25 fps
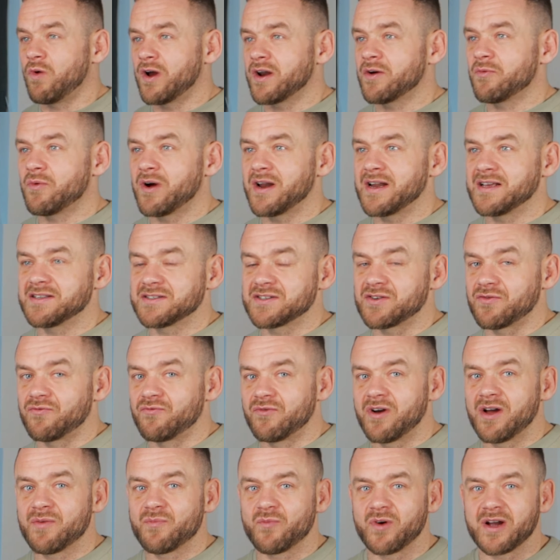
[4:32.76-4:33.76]
when I went into
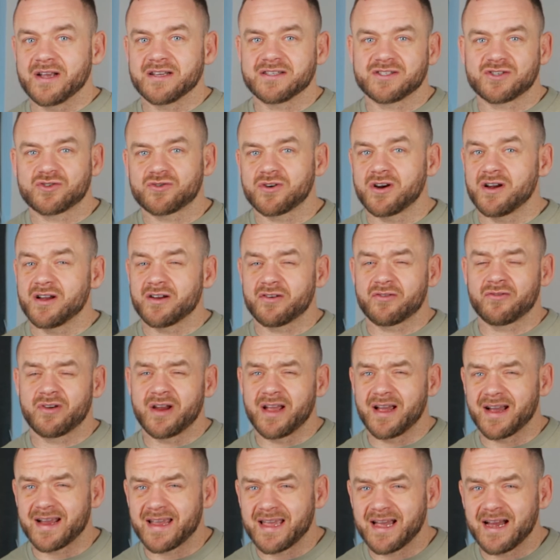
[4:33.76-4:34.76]
runway to try and
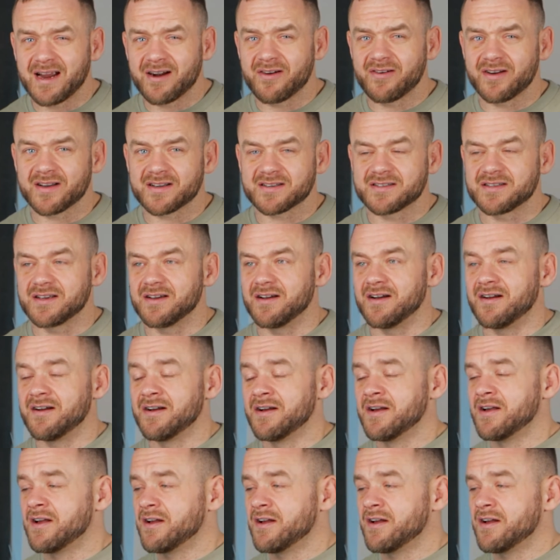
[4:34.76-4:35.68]
create a character,